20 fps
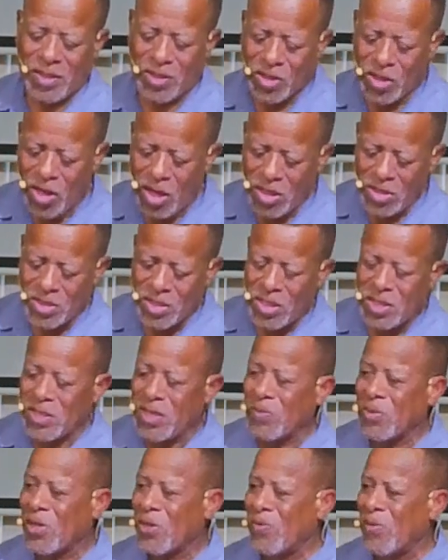God says,
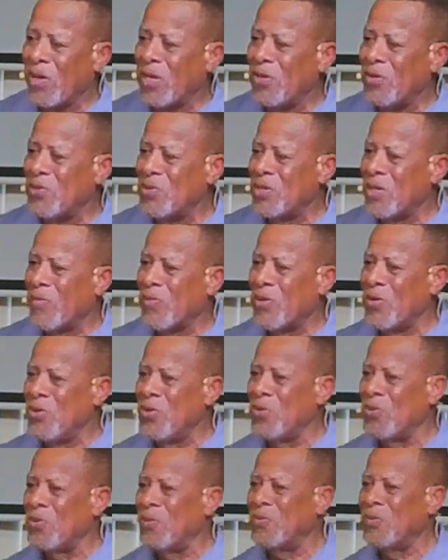I'm getting ready to do something
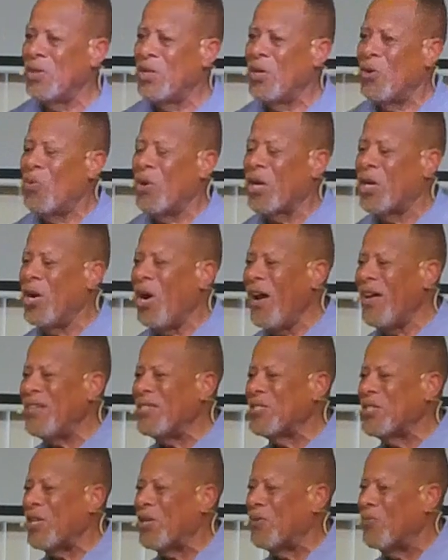new. What God
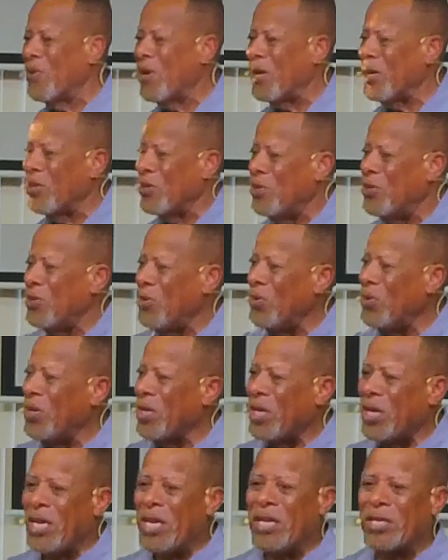is getting ready to do,
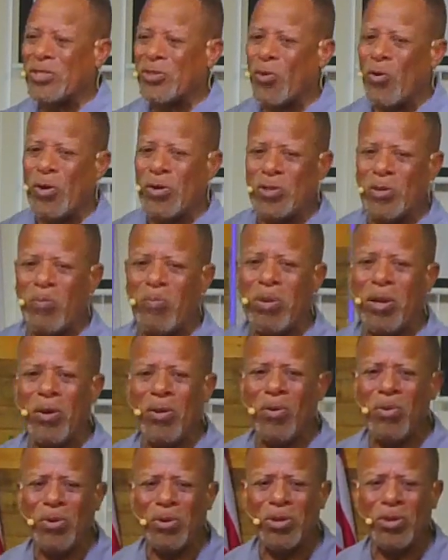it is going to
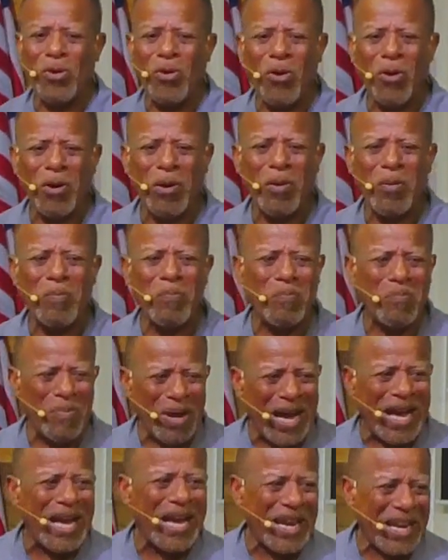blow your
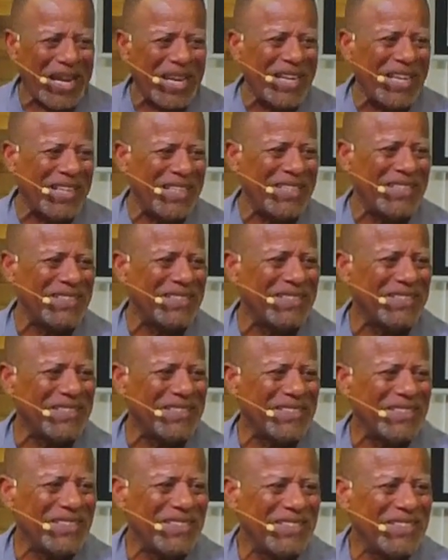mind.
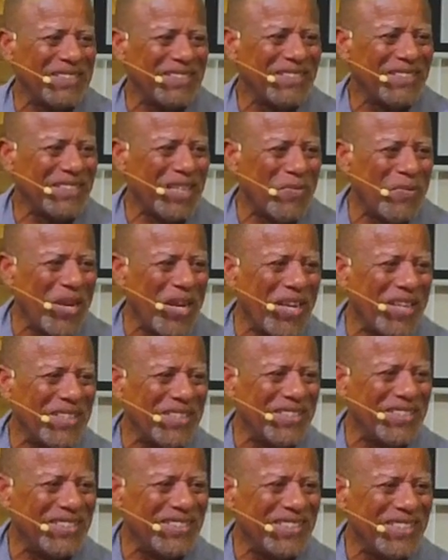Amen. Amen.
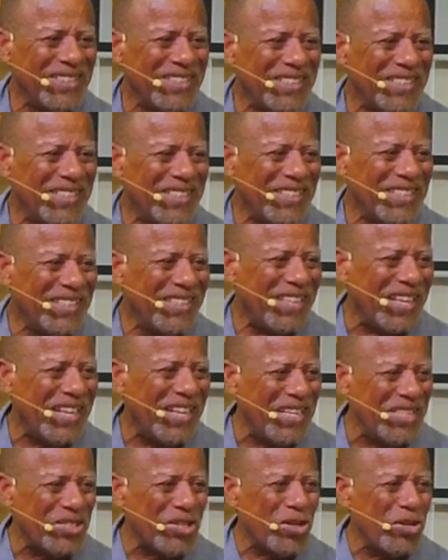That
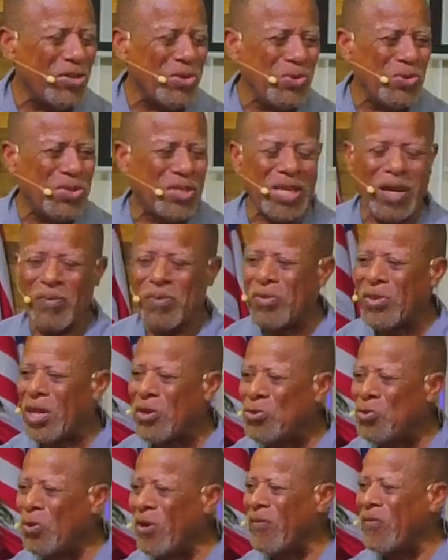He's going to do something
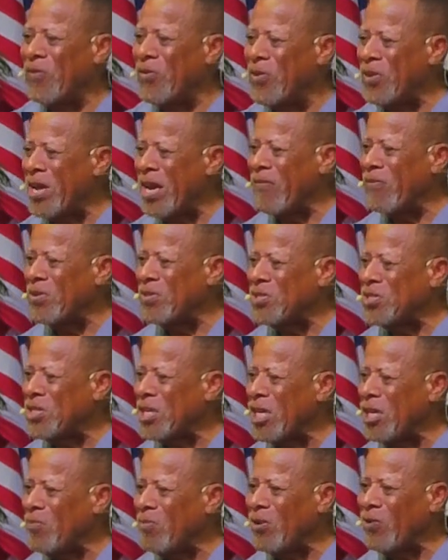that you have never
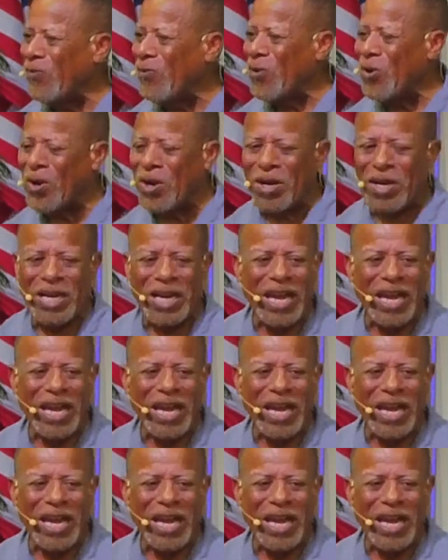seen before,